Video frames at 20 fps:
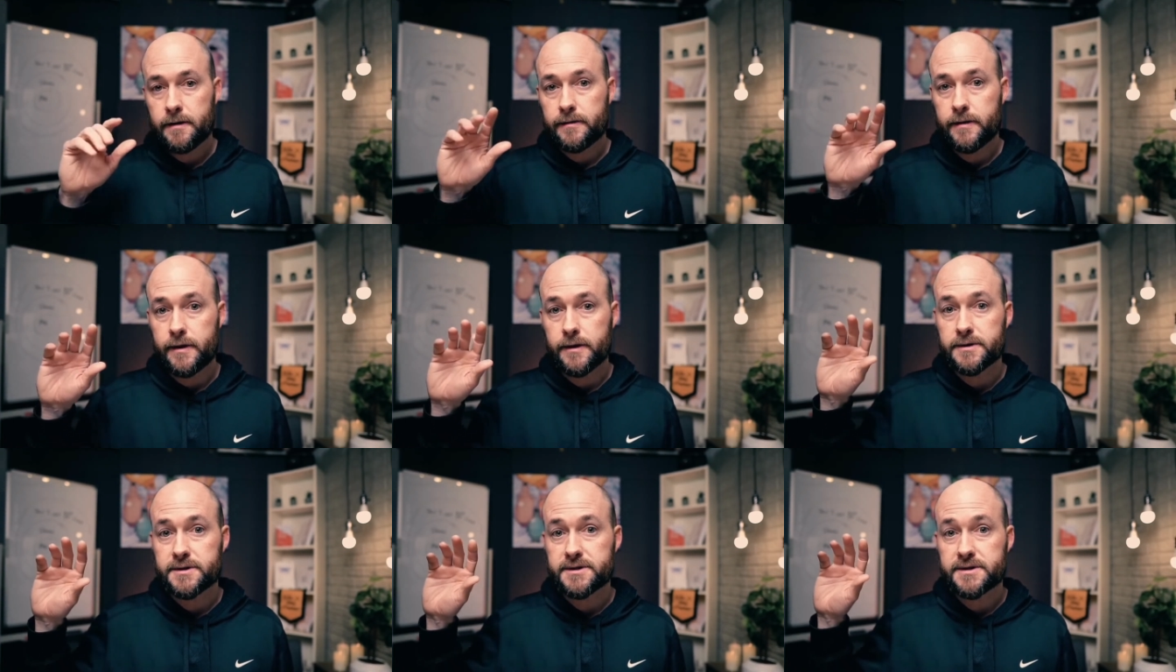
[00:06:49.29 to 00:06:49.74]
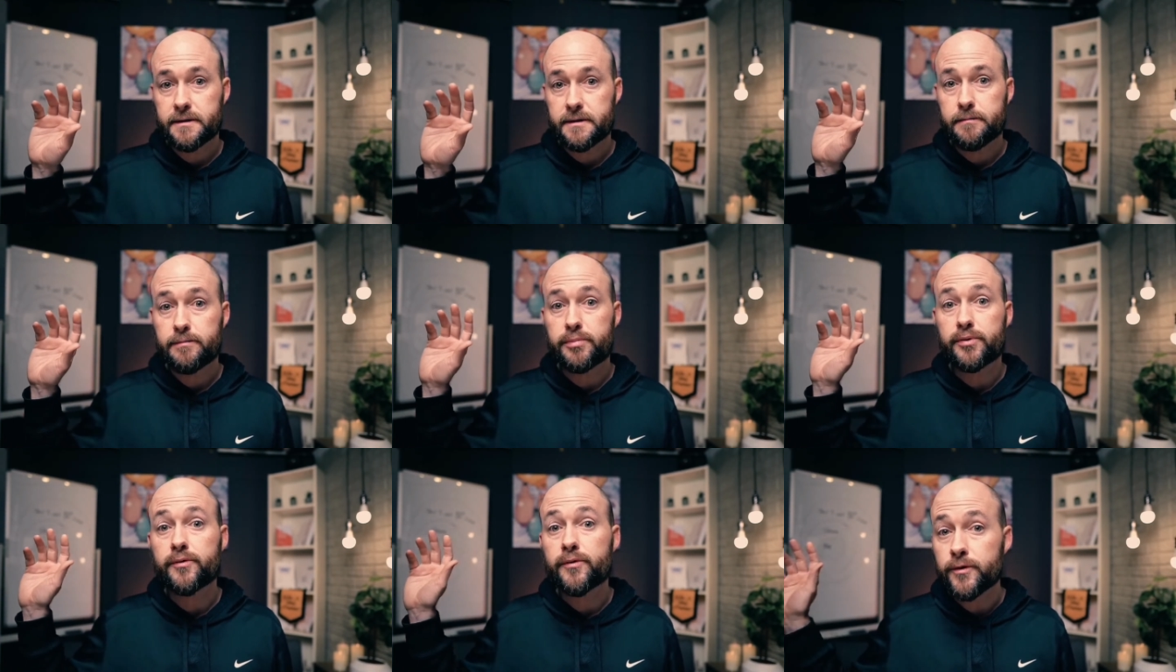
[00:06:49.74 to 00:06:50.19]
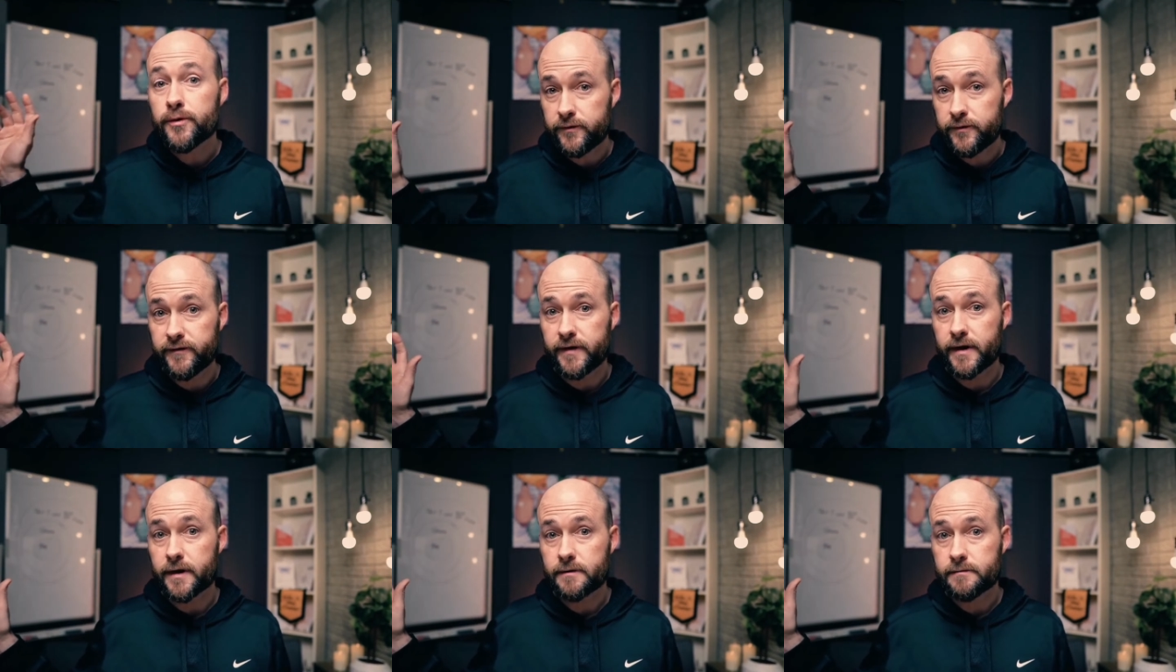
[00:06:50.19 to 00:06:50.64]
There's
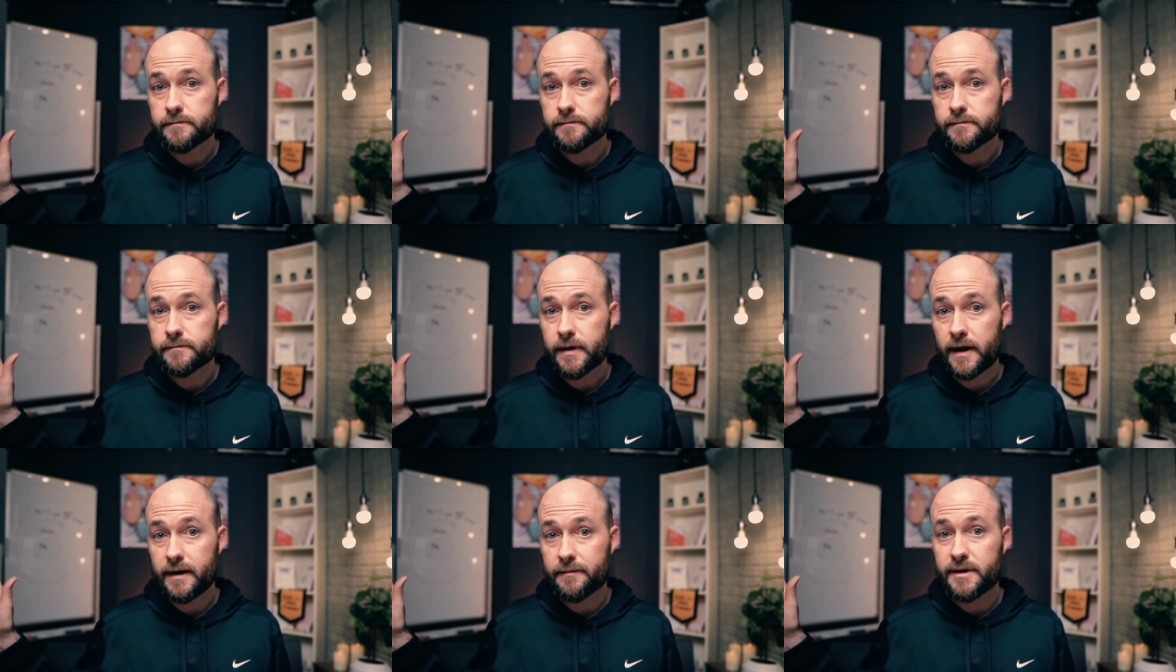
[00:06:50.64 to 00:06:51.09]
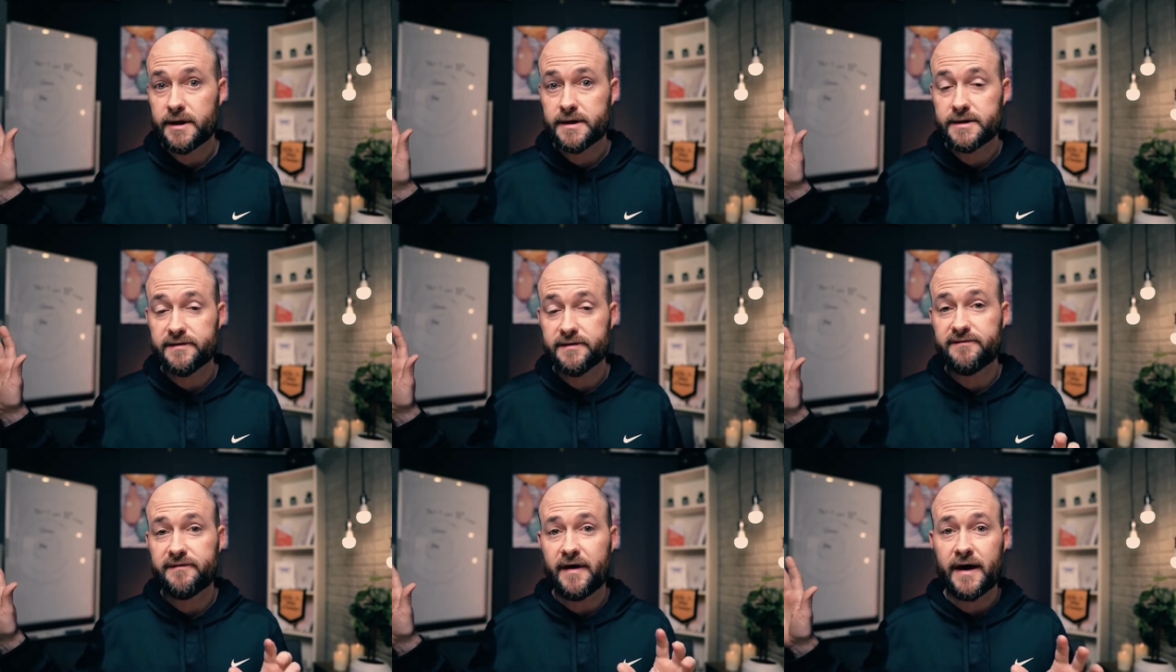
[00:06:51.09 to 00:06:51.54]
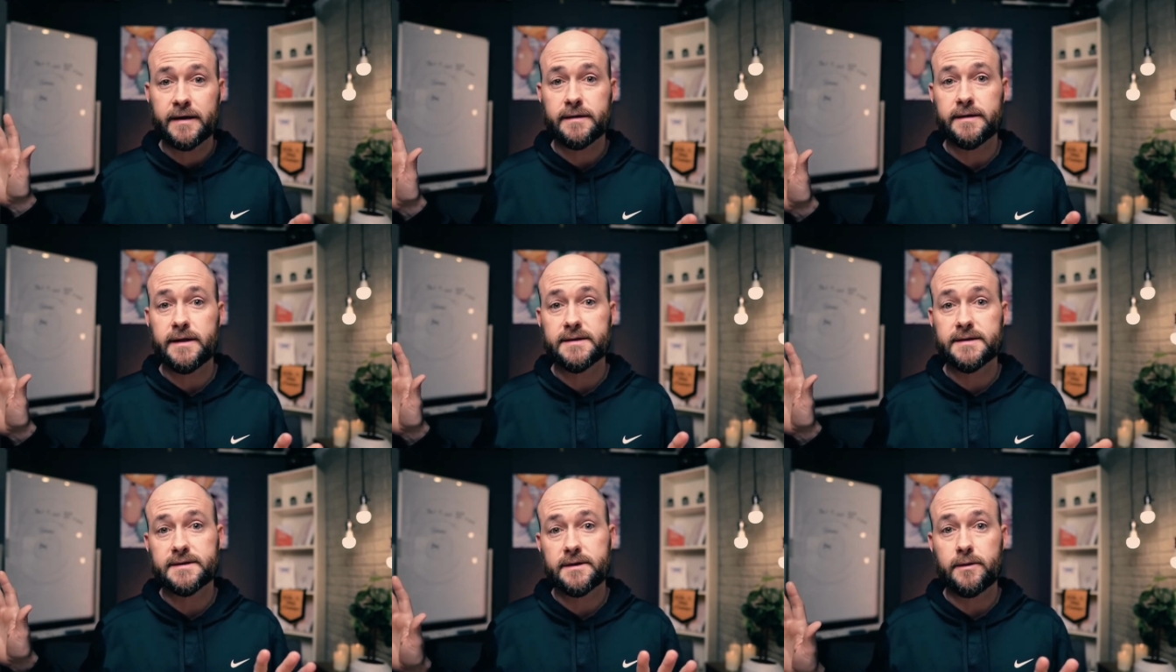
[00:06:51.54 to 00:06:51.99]
proving, and I'm going to define
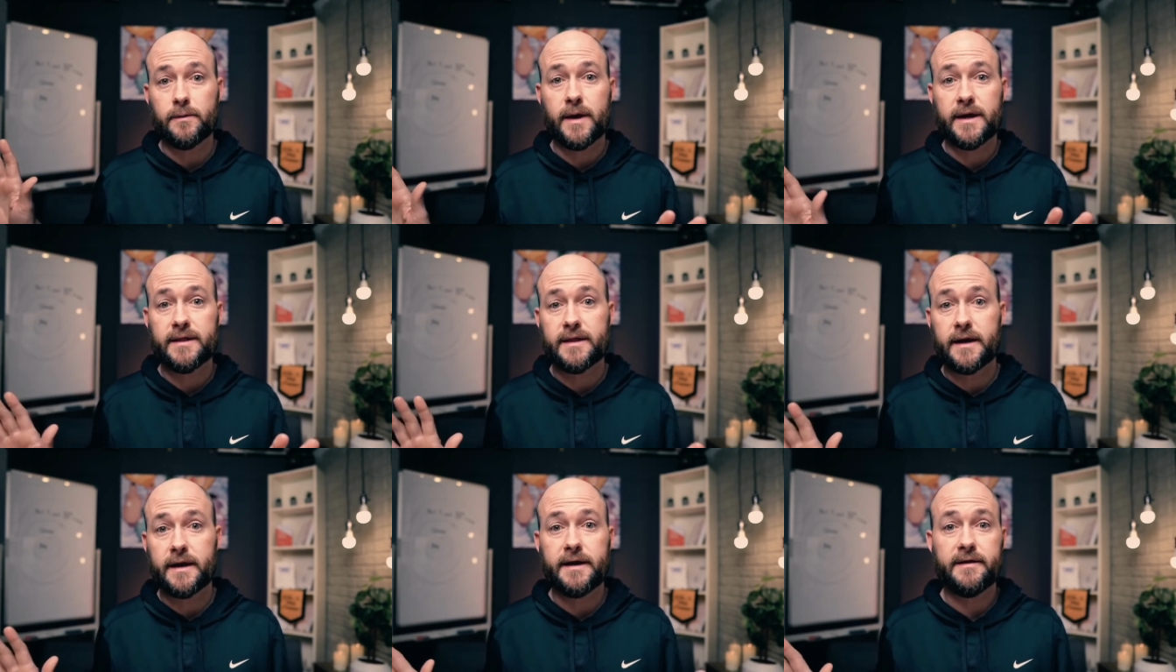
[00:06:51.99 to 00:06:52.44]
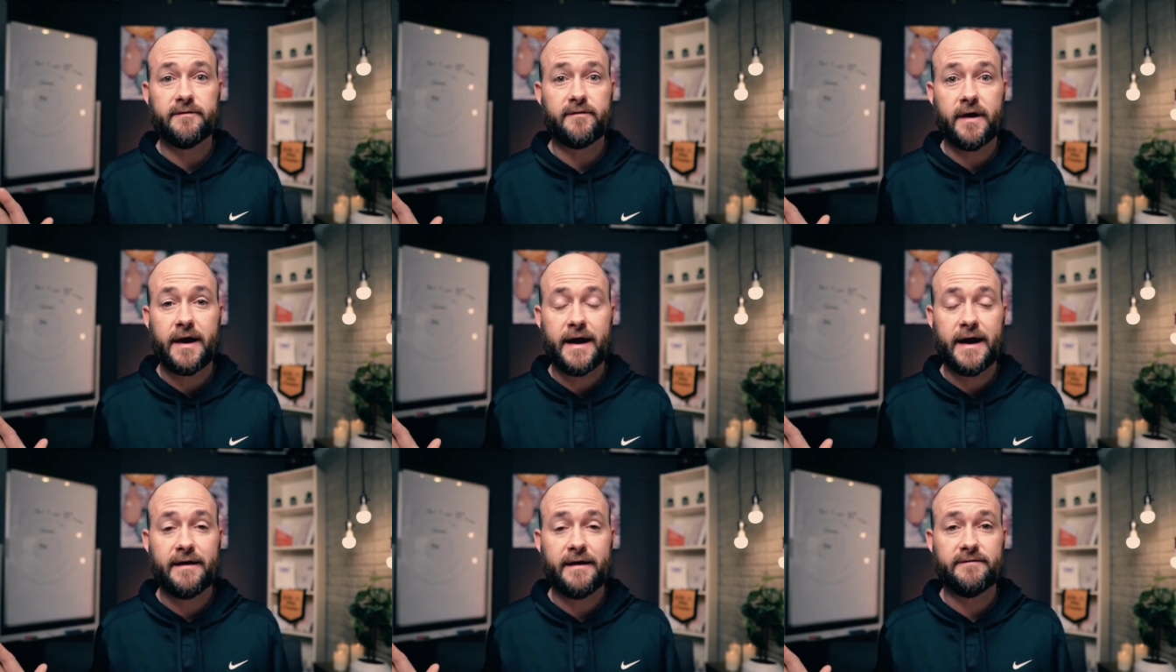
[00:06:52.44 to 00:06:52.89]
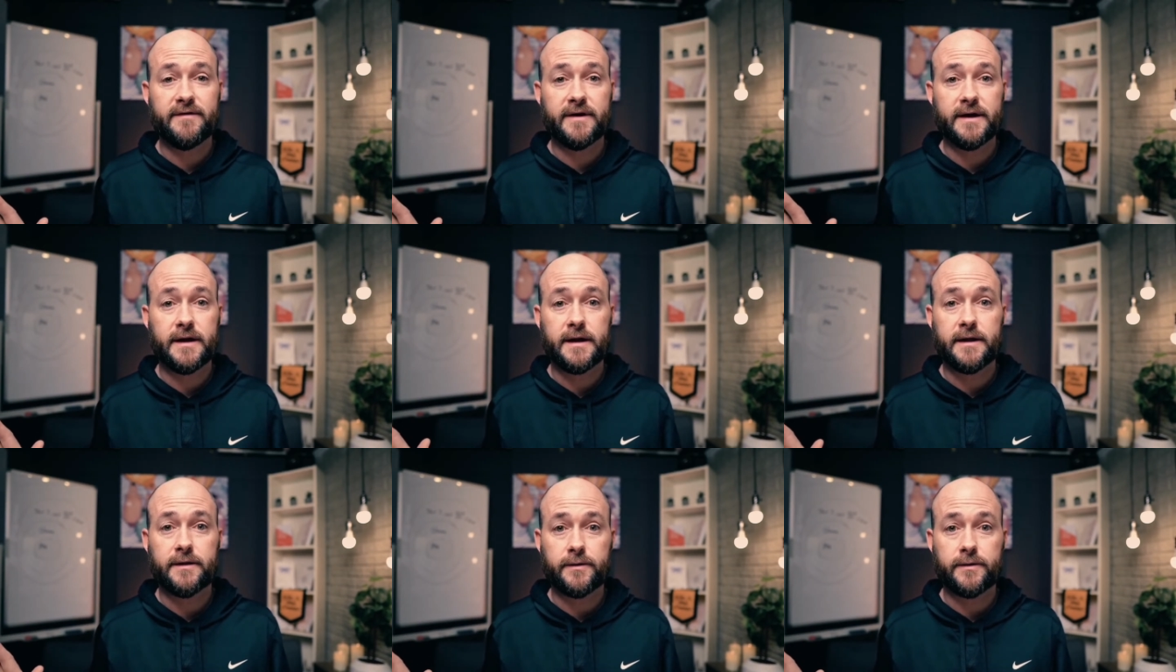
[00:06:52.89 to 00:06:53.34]
these in a way that I never have in
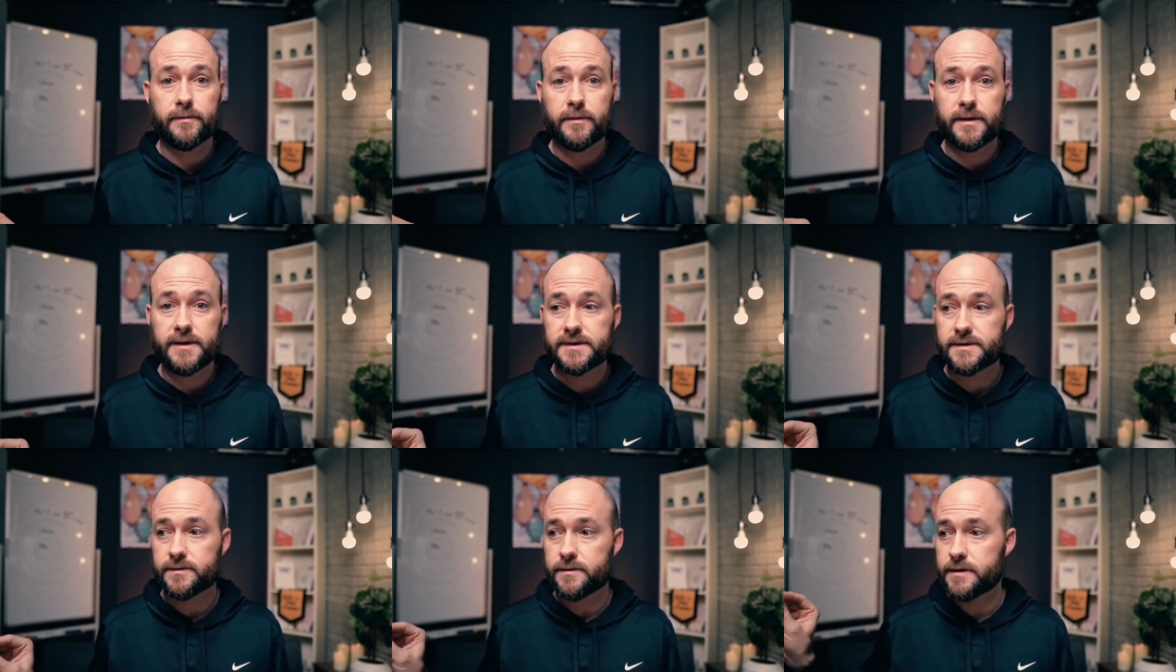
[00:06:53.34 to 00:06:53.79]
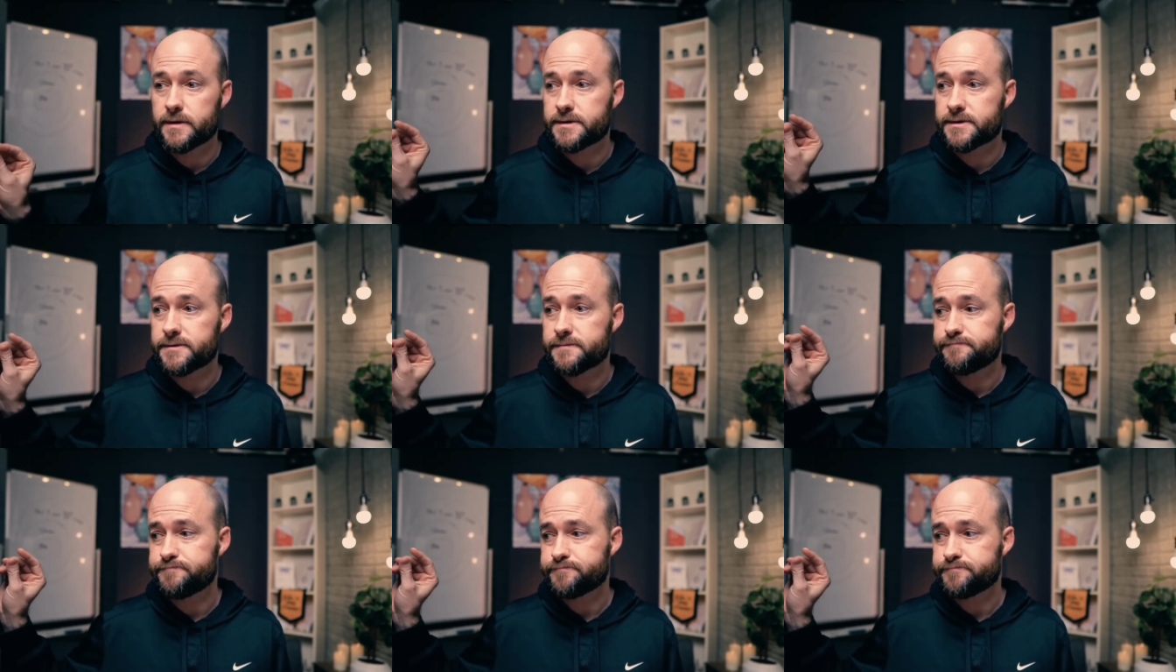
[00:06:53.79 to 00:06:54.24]
any other resource.